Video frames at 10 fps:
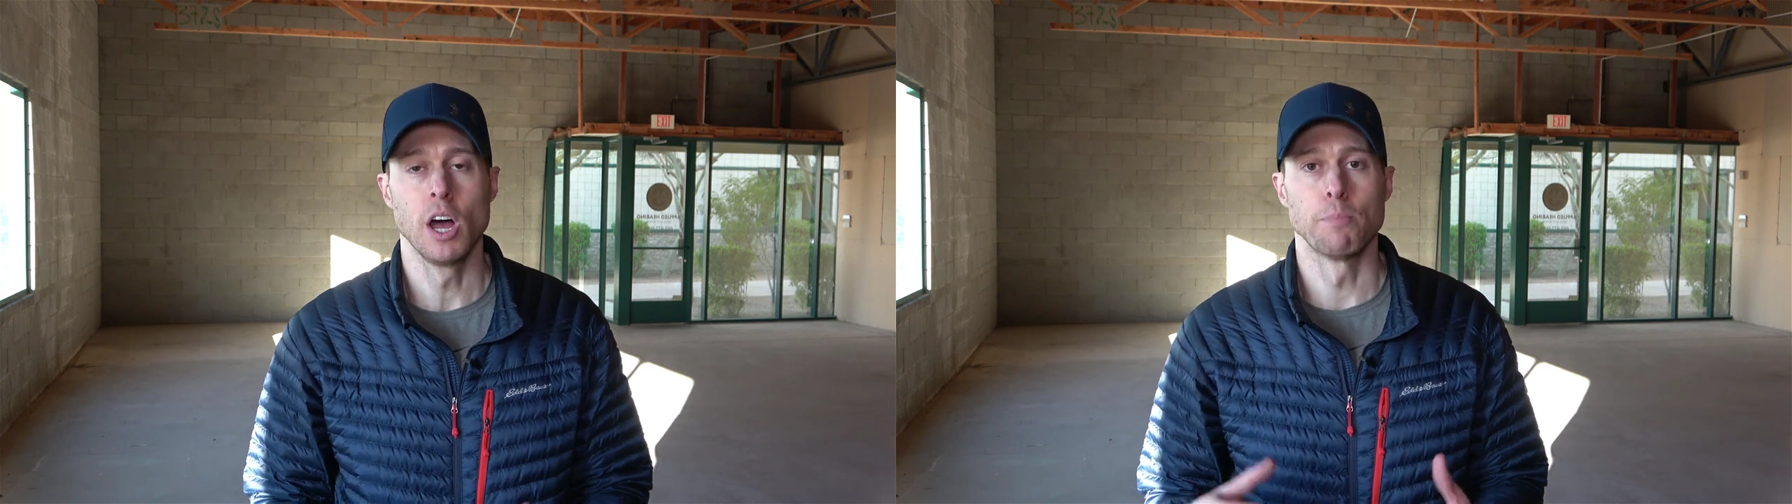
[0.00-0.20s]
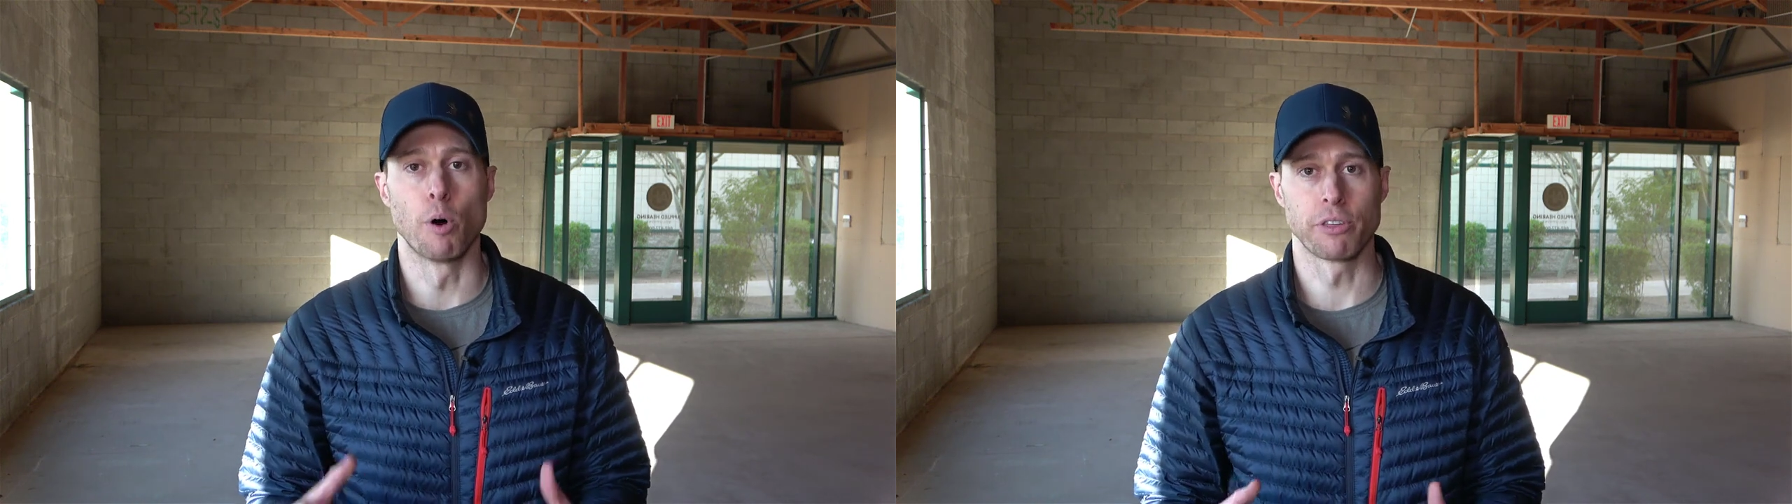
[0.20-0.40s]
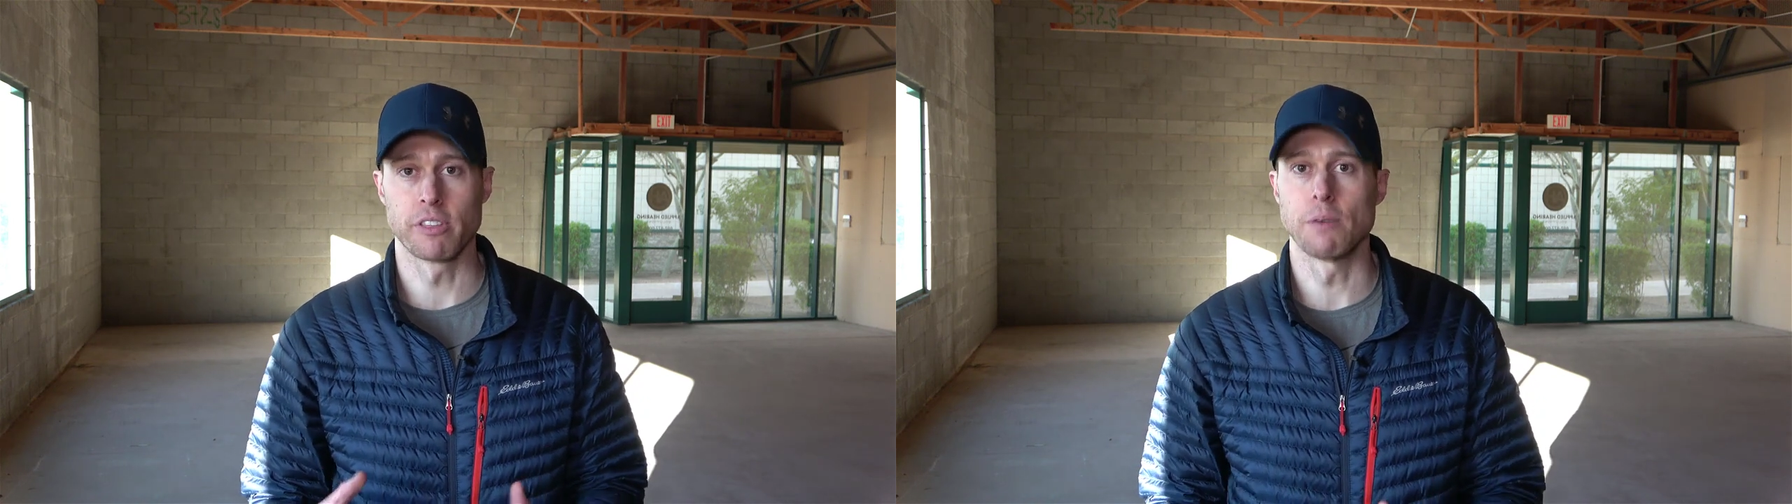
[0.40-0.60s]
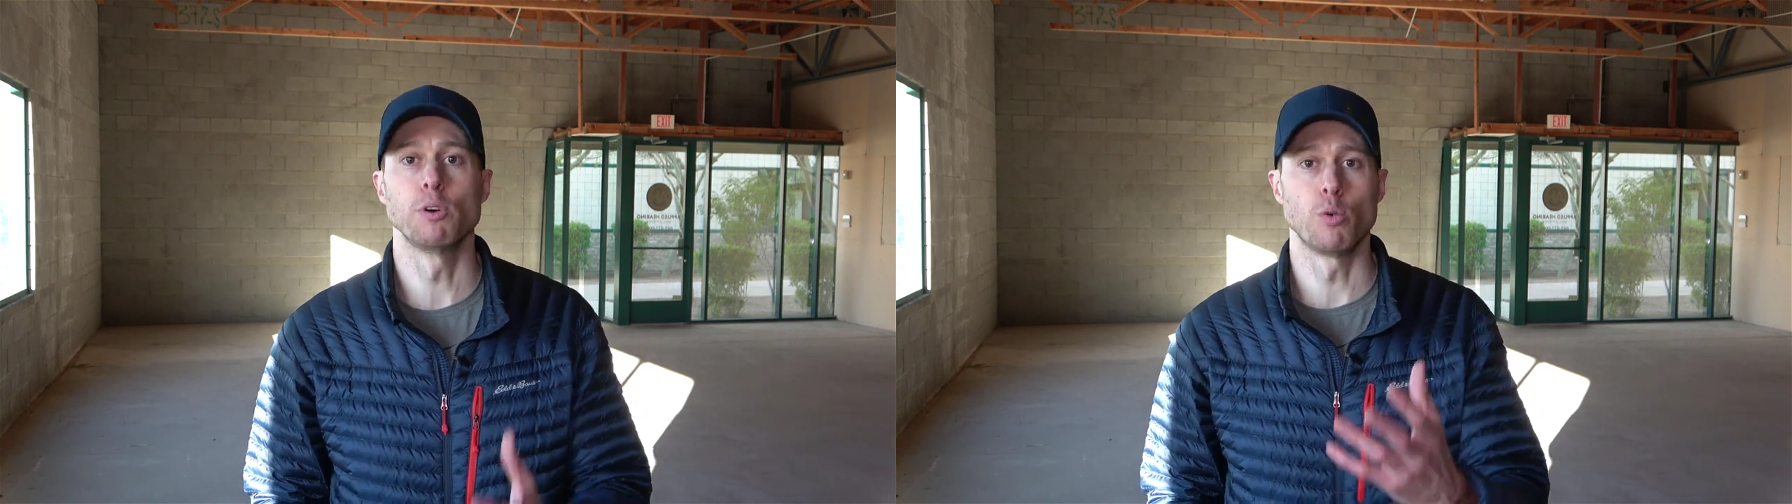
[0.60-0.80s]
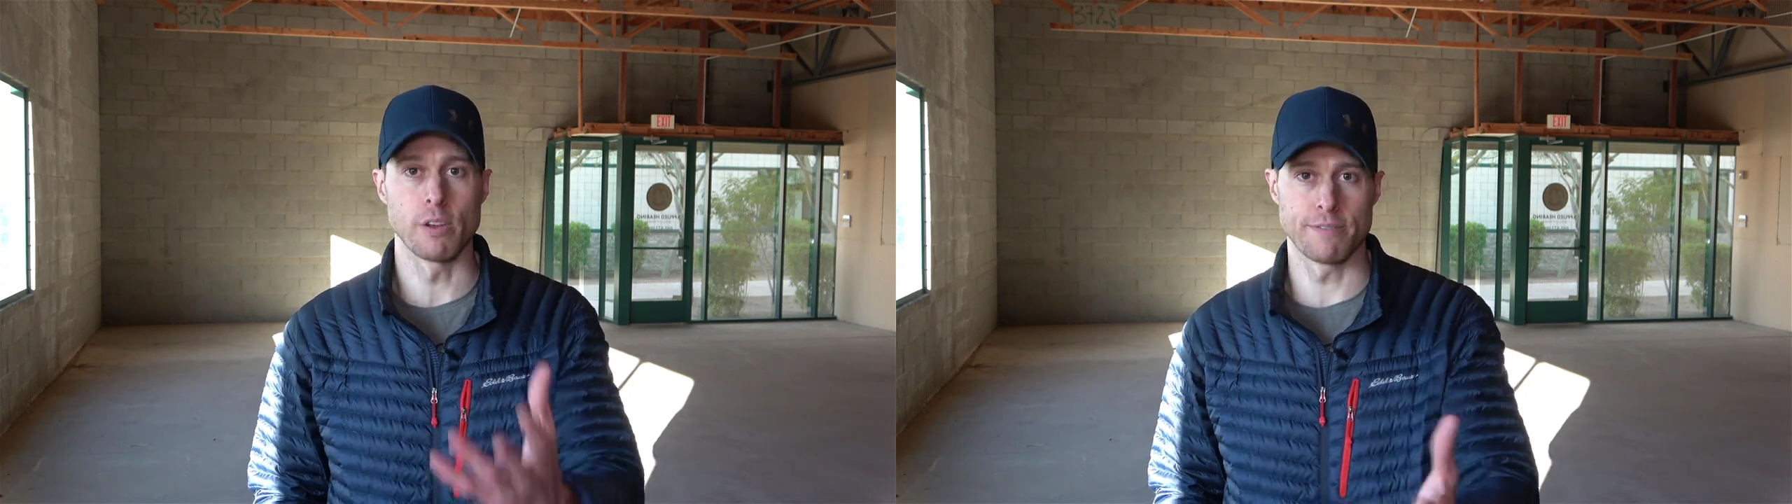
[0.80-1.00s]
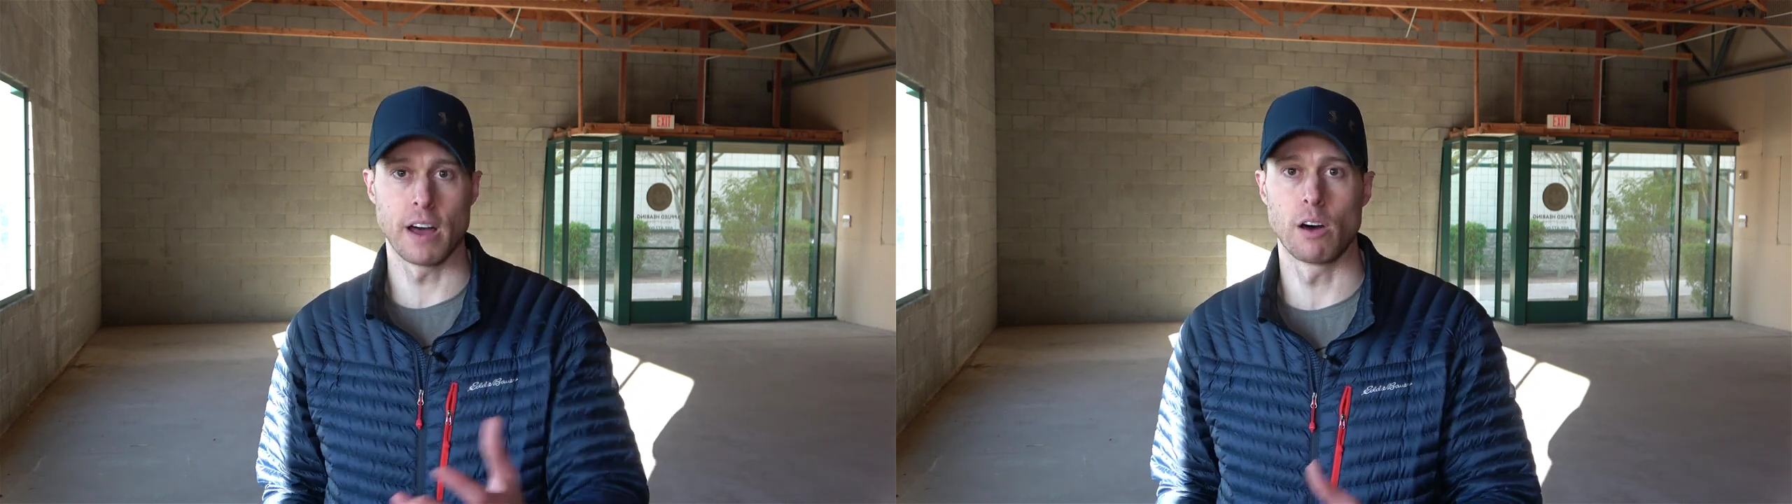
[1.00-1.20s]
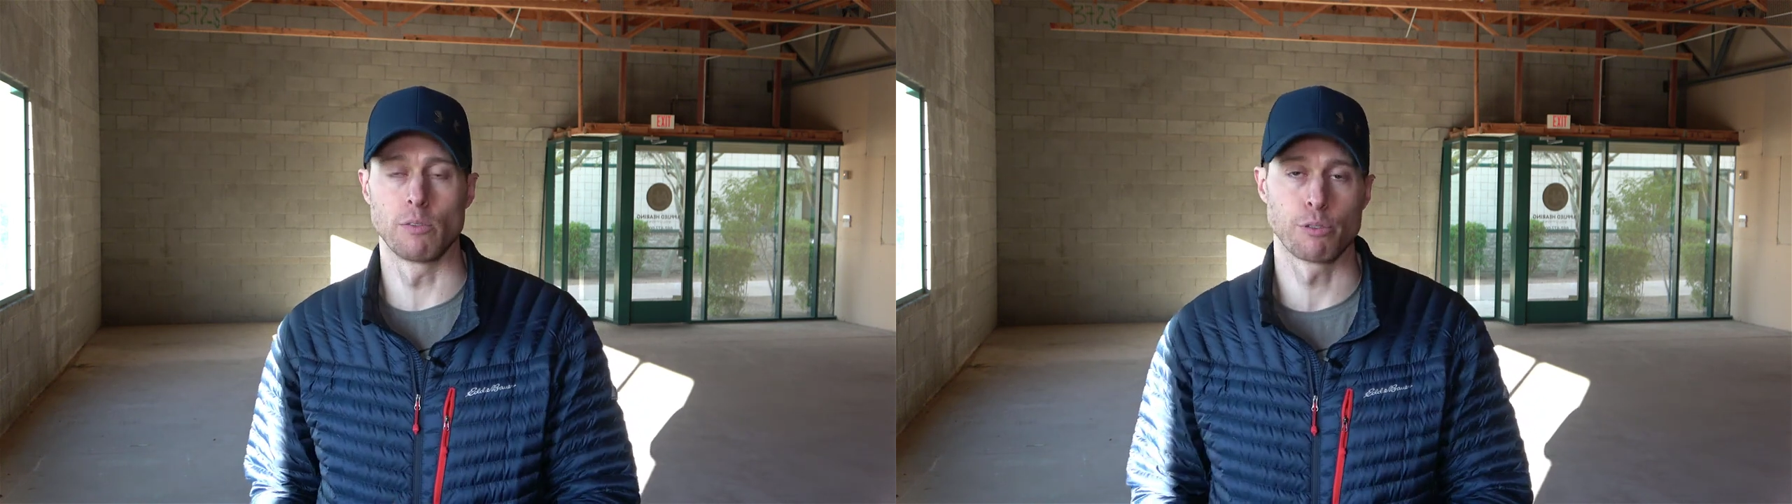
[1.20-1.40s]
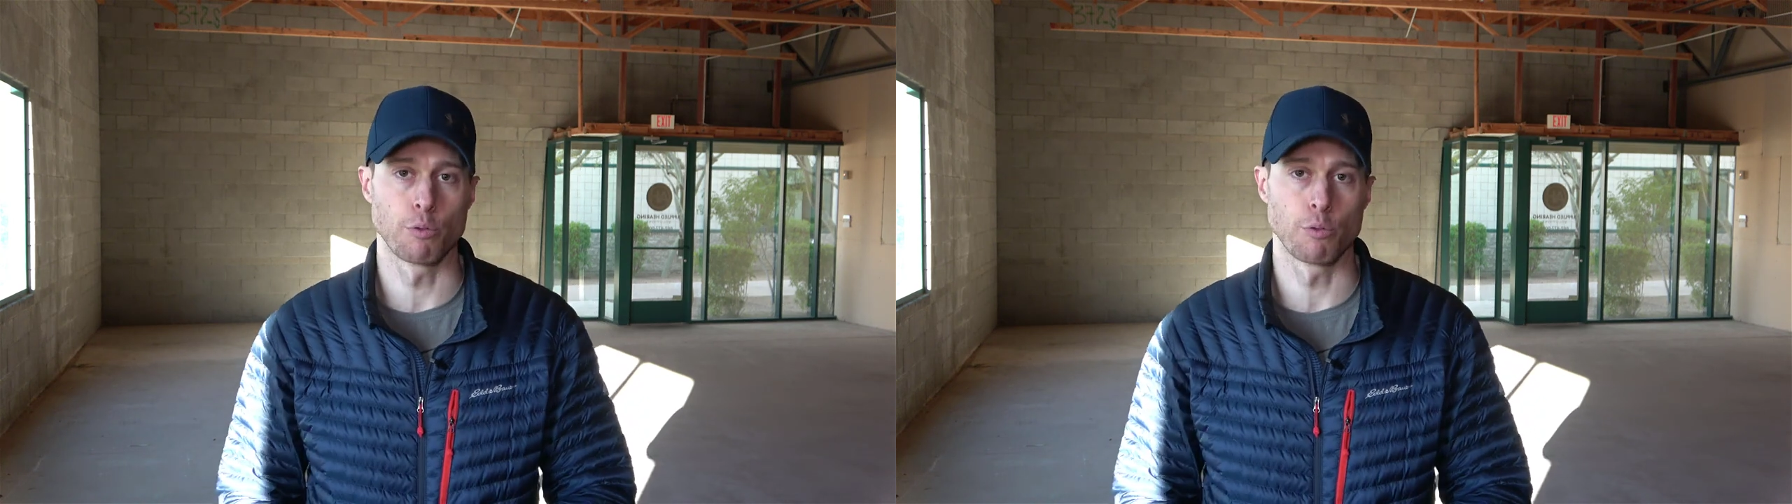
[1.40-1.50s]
both of them who we found